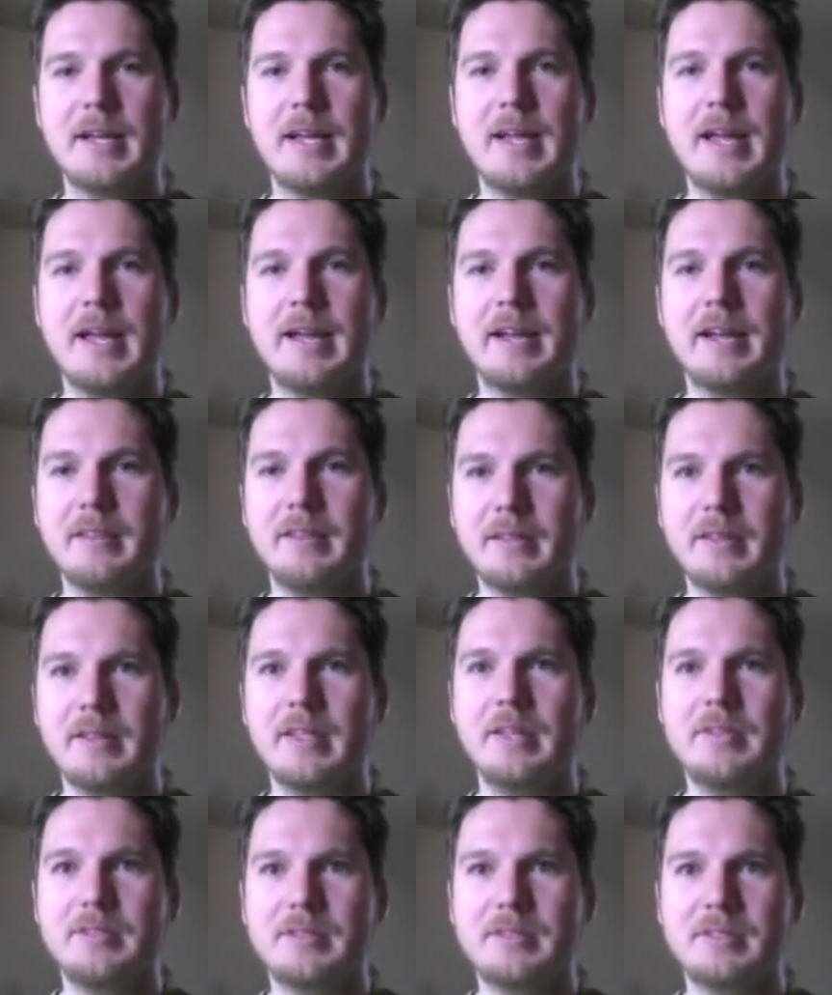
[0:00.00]
And I think they
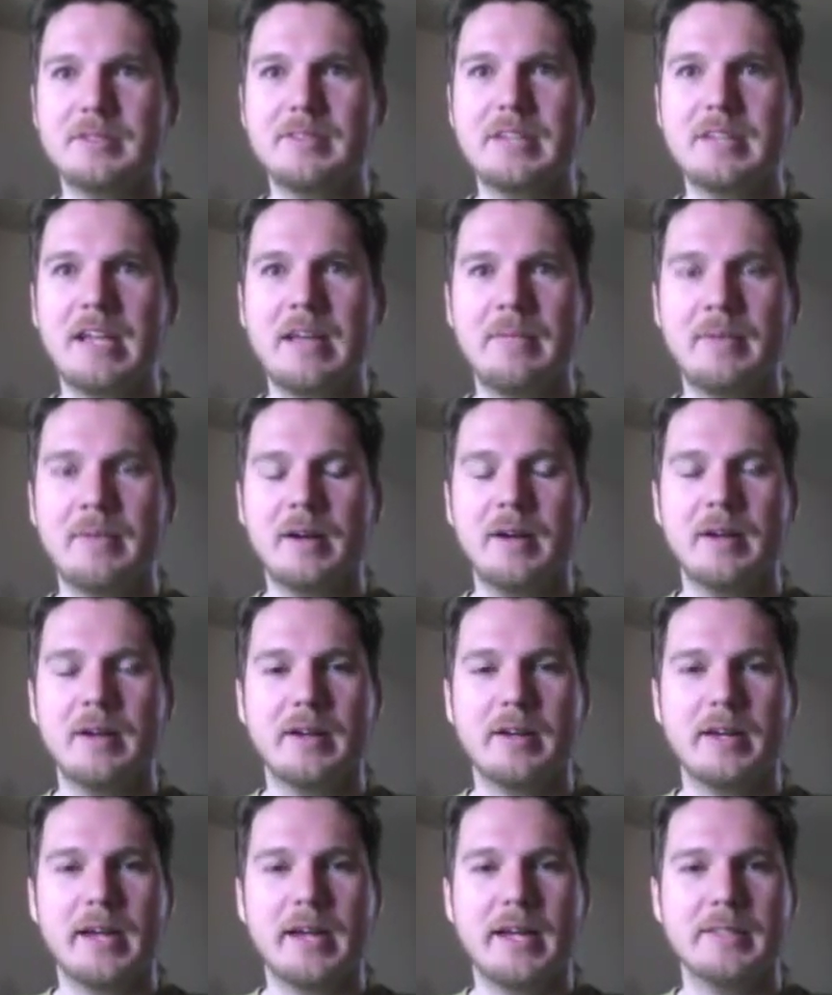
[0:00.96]
used the same
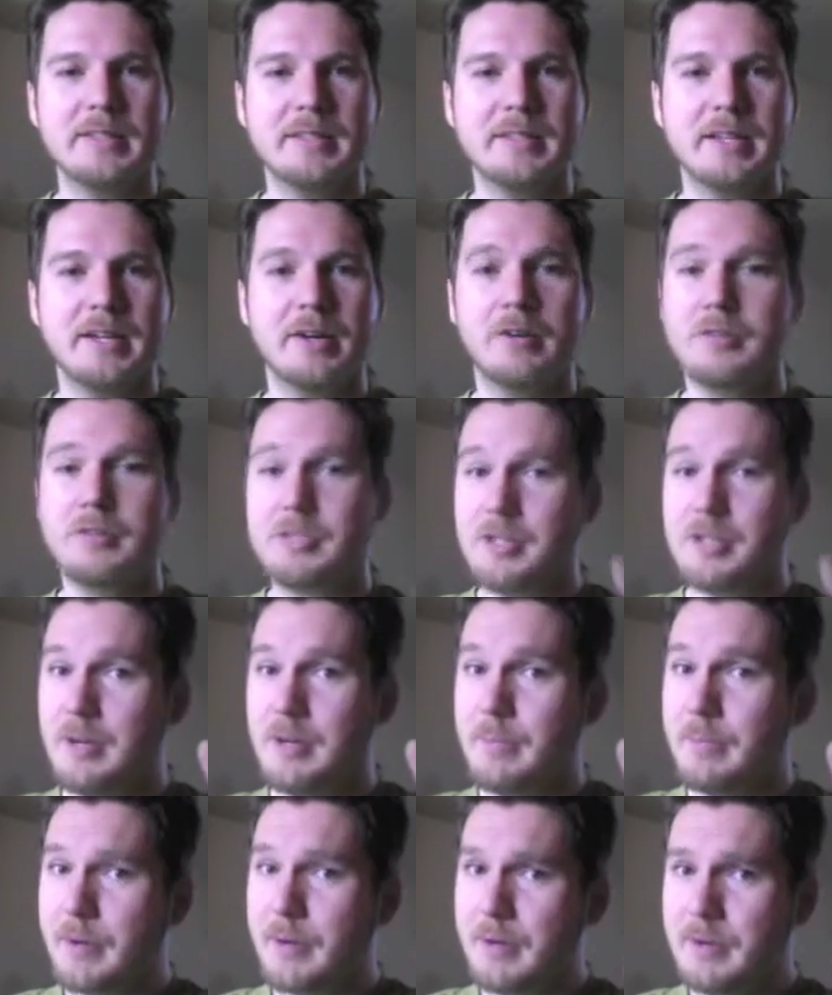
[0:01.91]
casting coach,
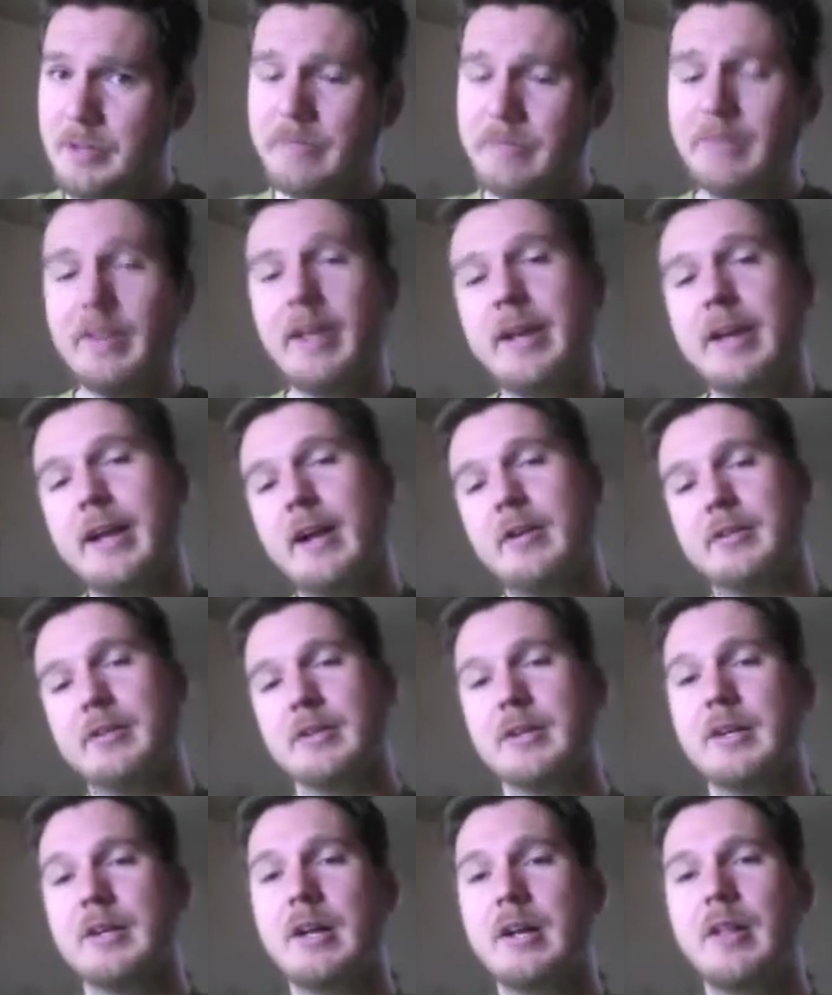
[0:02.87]
but only for that character.
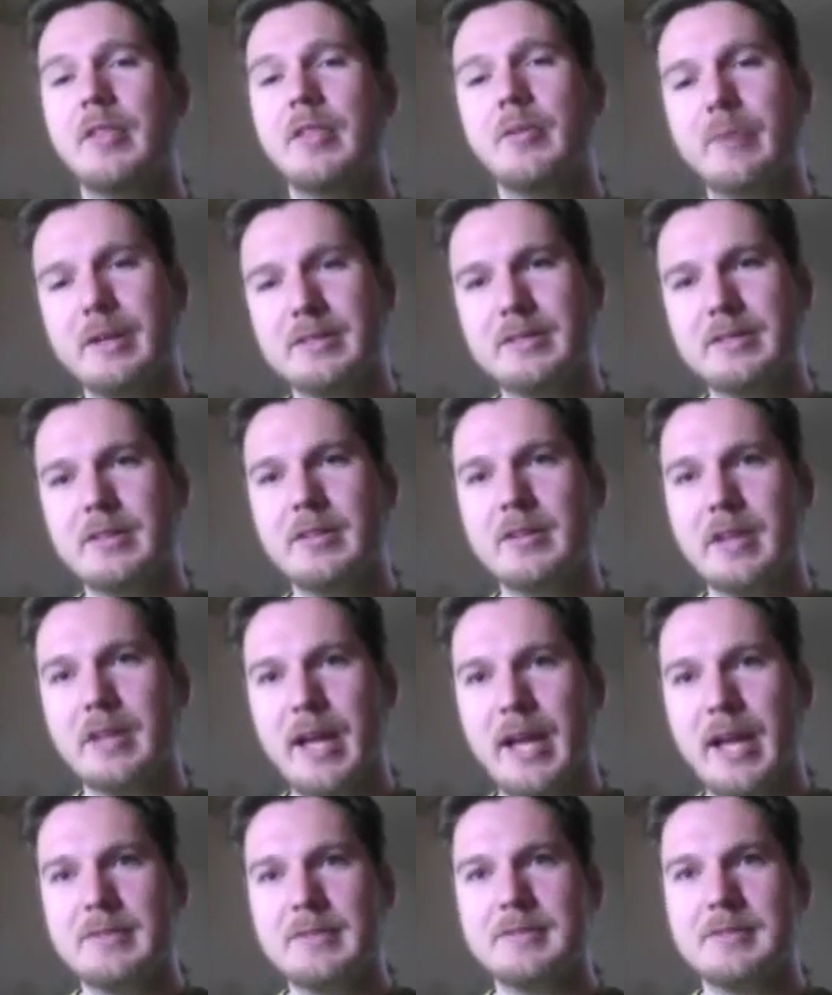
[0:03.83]
The rest of the
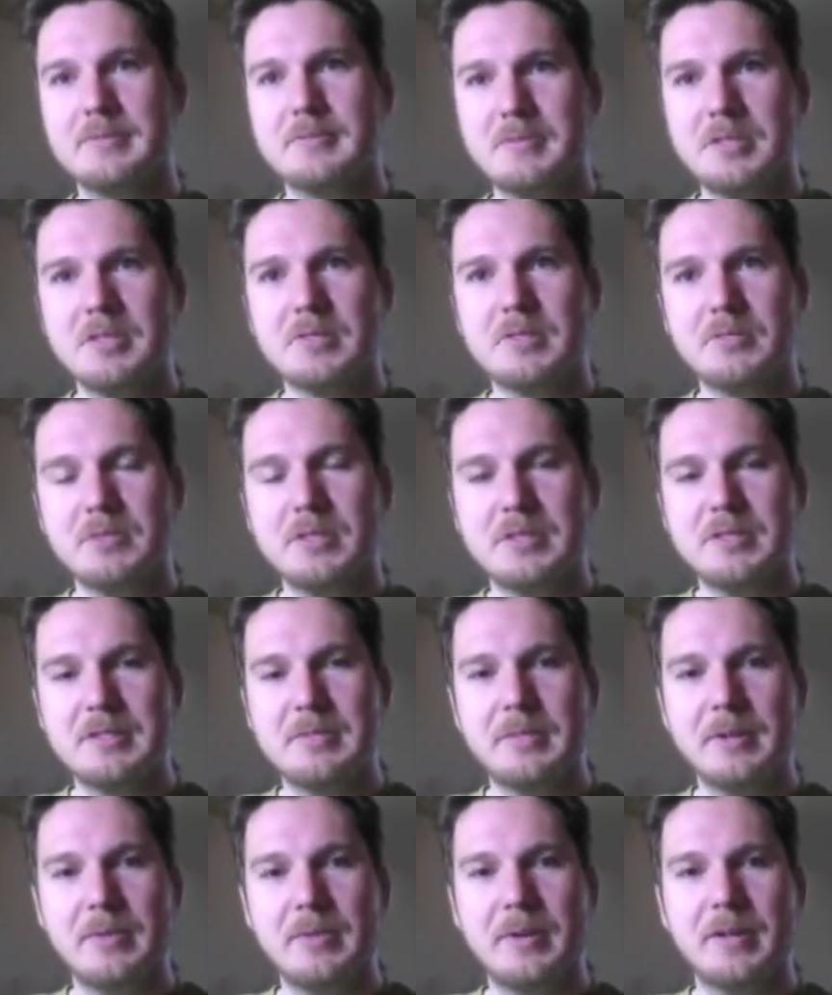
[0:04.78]
cast does a
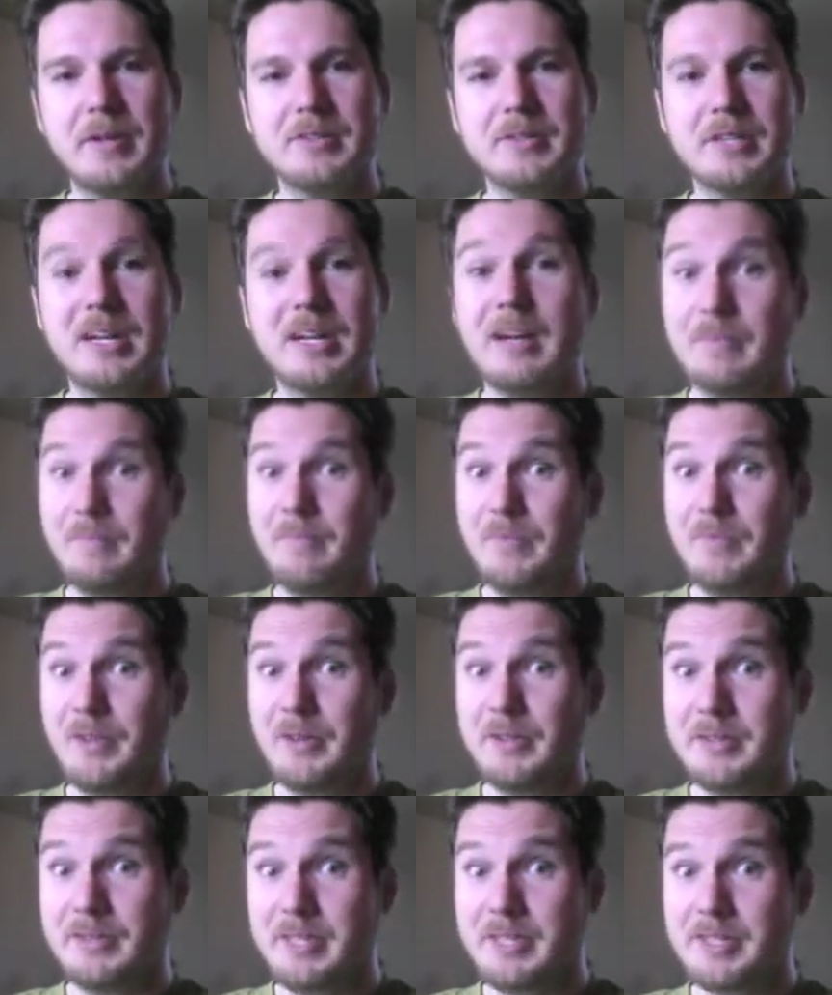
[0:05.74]
reasonably well job. They're
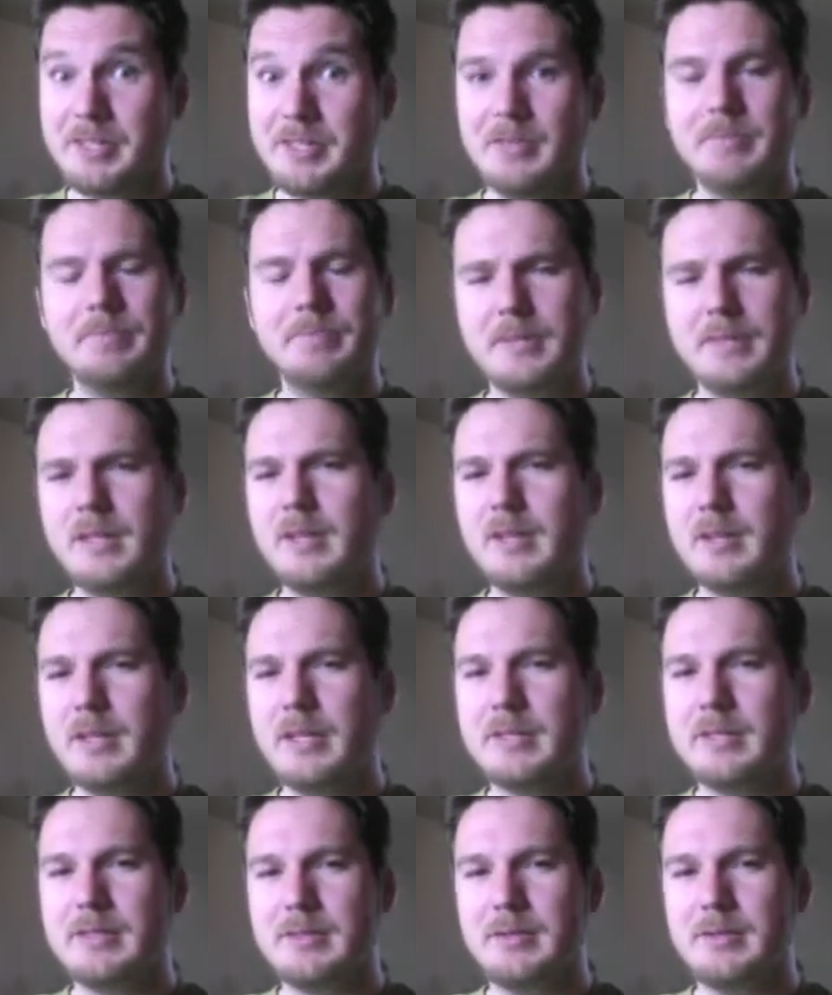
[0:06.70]
digital, but
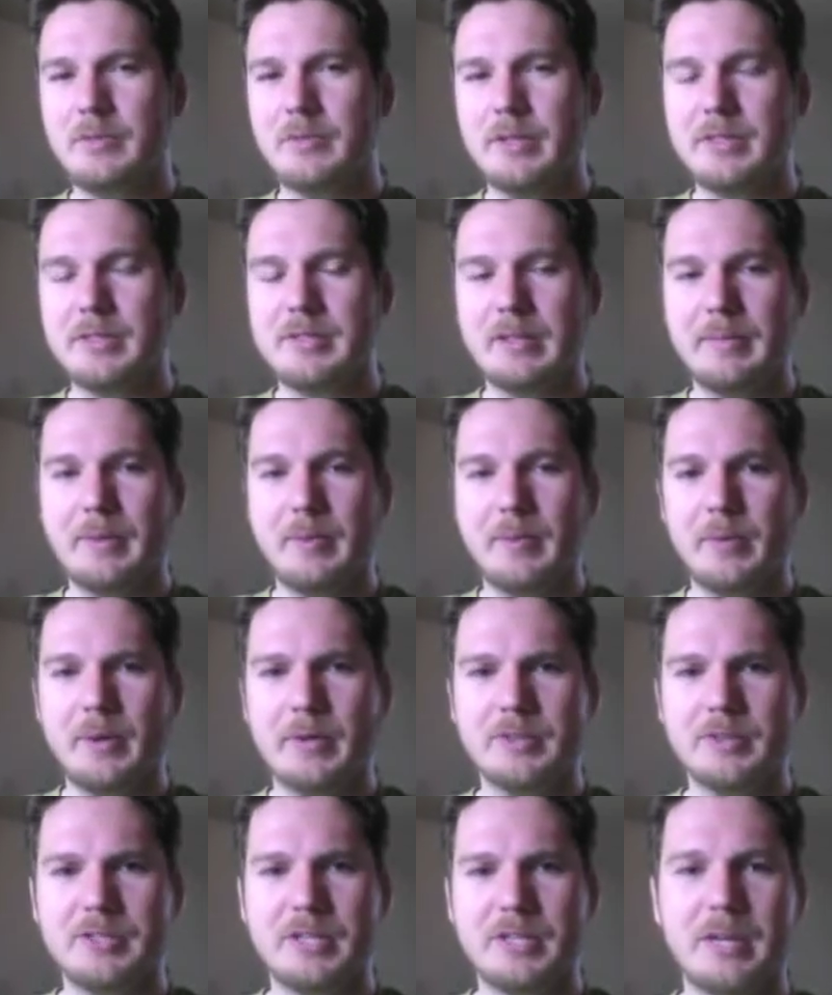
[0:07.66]
nonetheless do a reasonably well
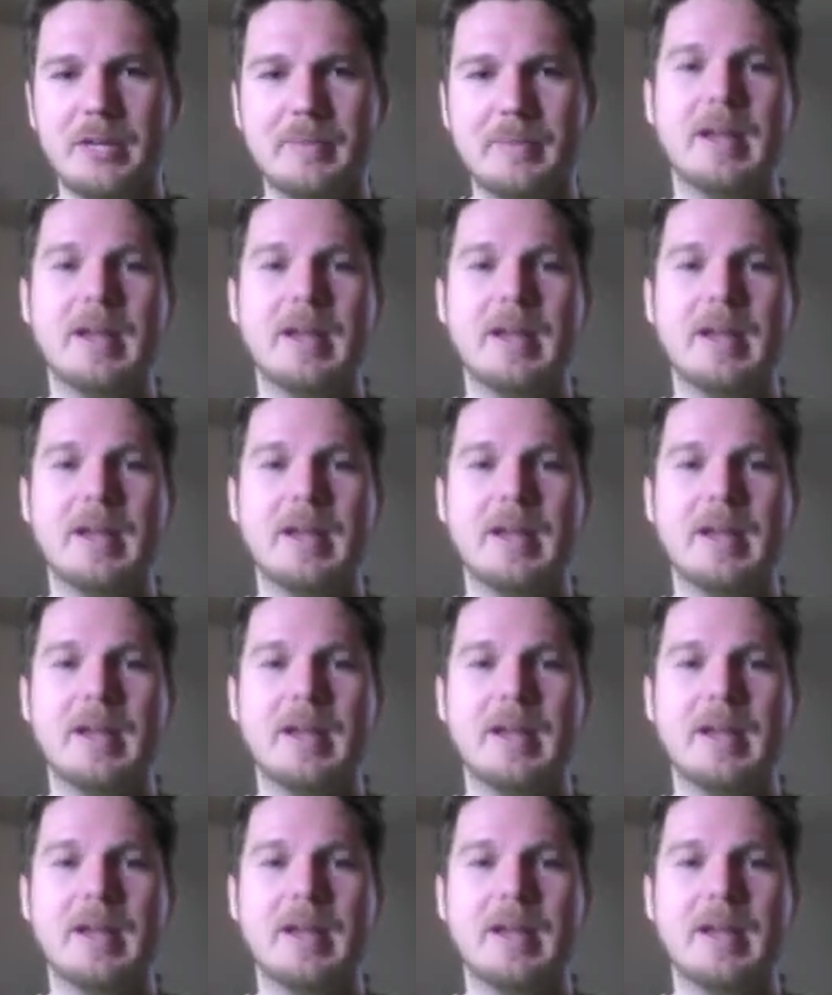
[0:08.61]
job.